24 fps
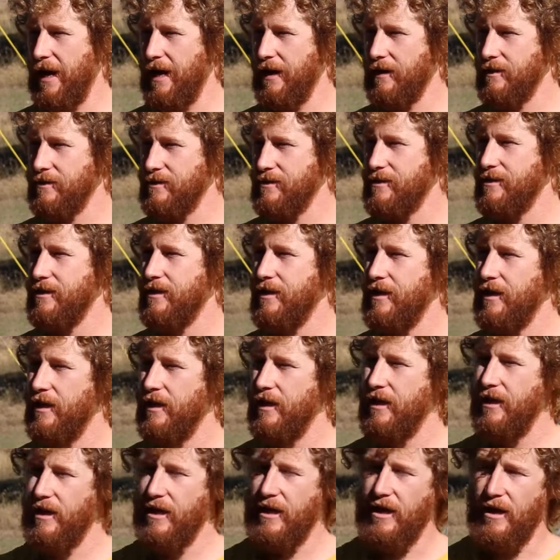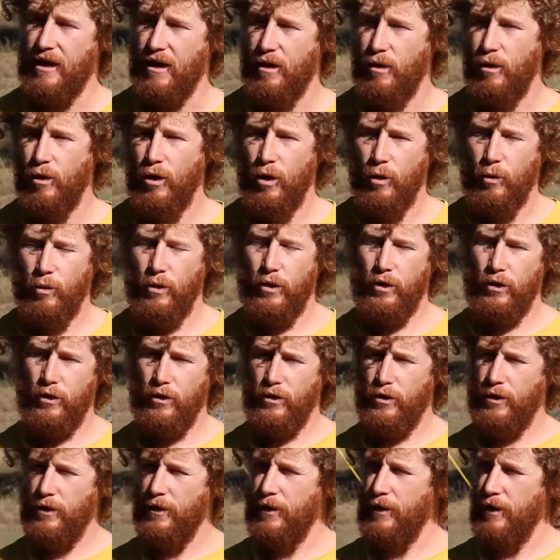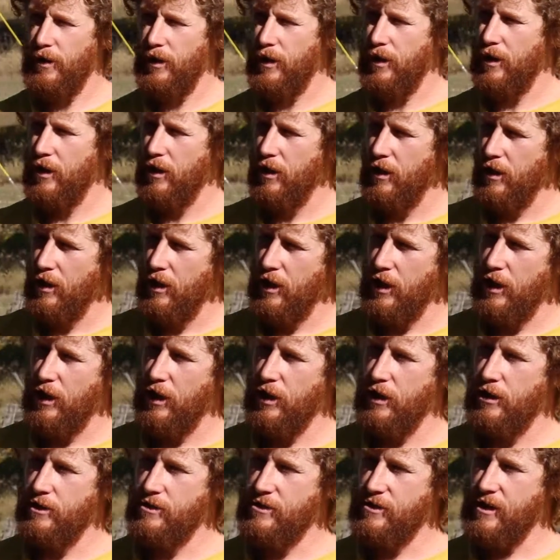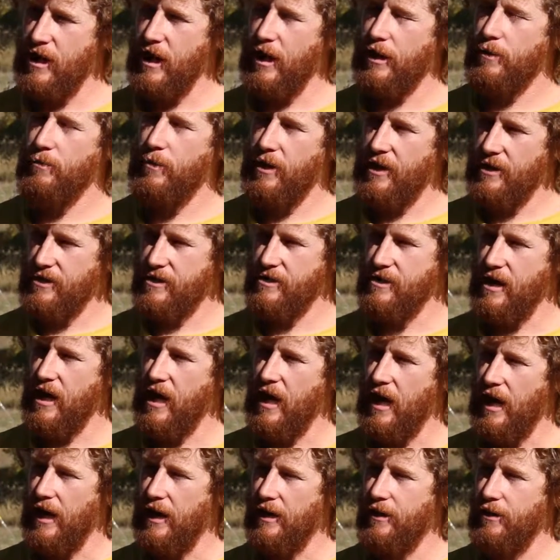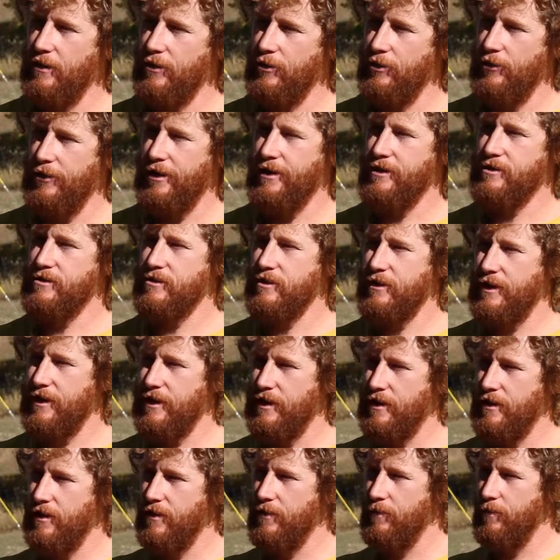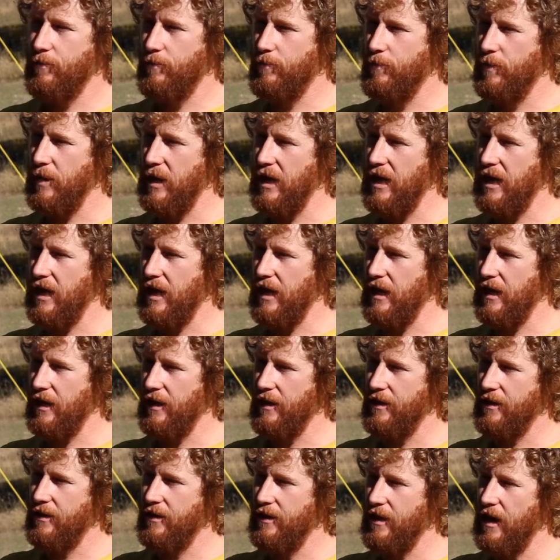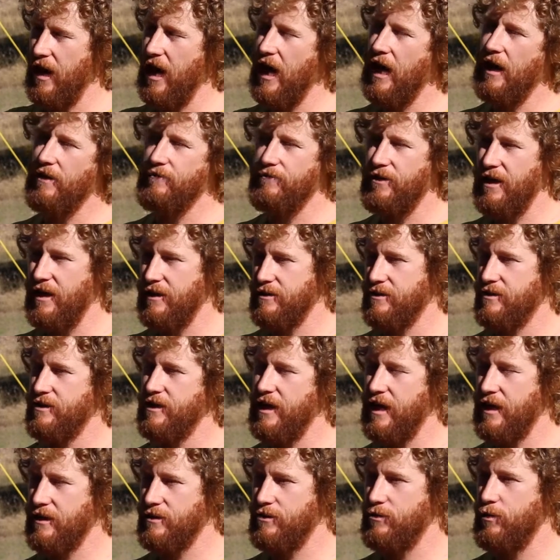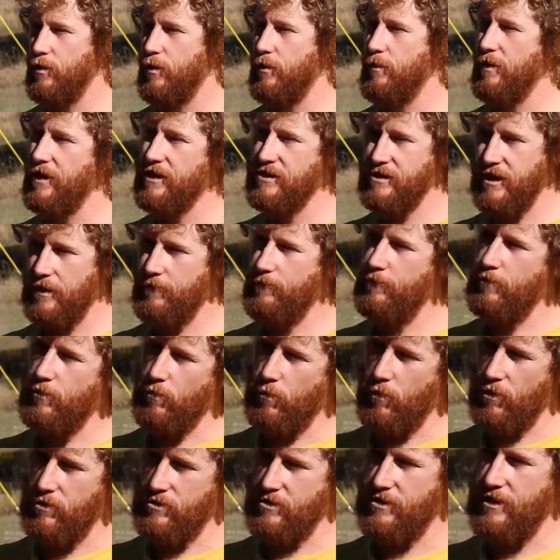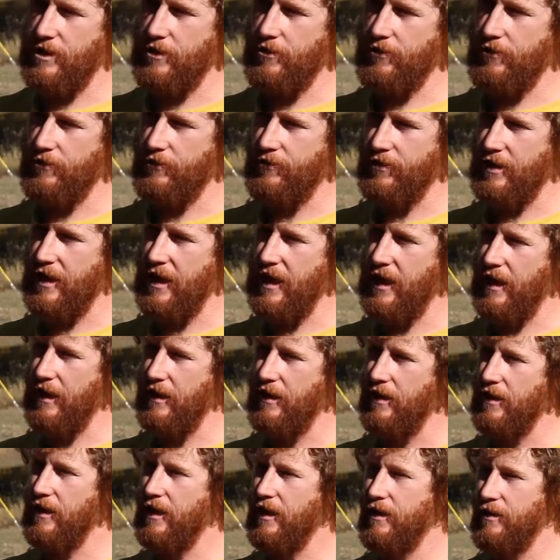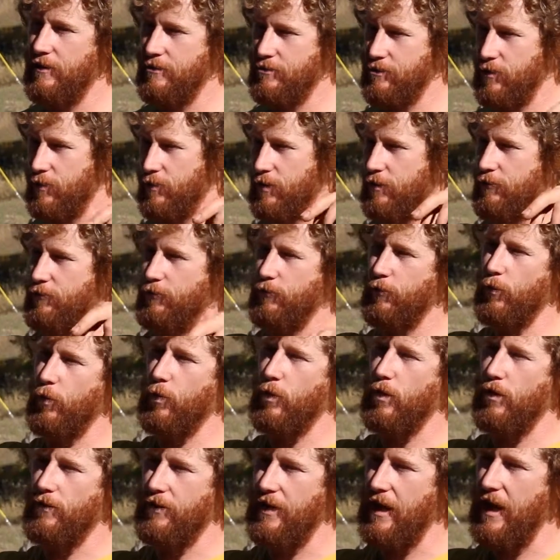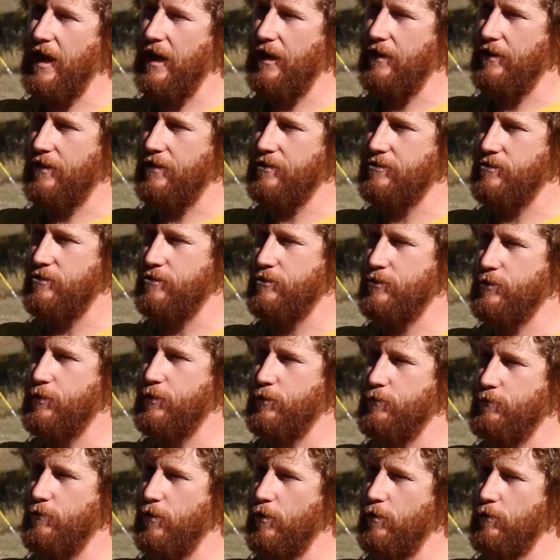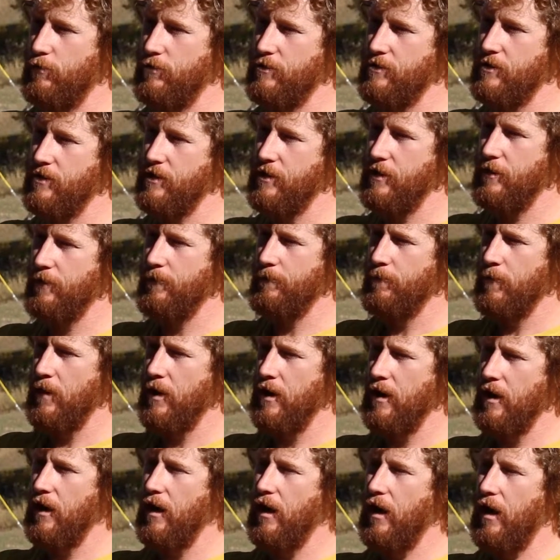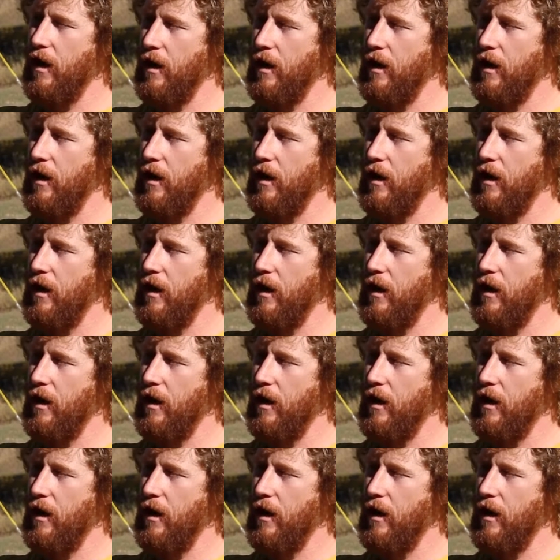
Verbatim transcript: packs? Yeah, with the, side by side, they're insulated by the hive that's next to them, except for the ones that are on the end. And there's only 4 on the end because there's 2 rows. Right.